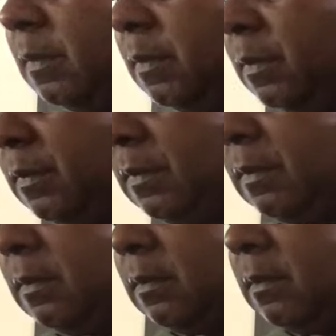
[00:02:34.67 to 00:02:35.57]

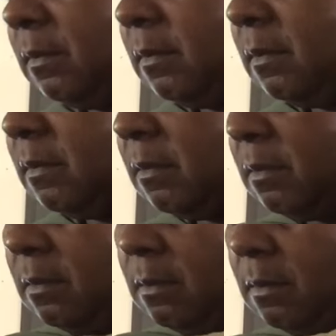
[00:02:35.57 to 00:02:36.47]

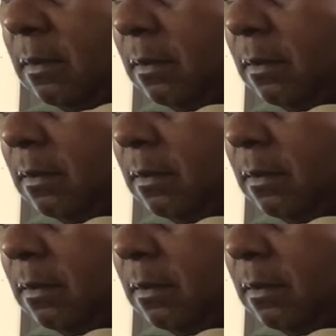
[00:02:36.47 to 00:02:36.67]
(no one is talking)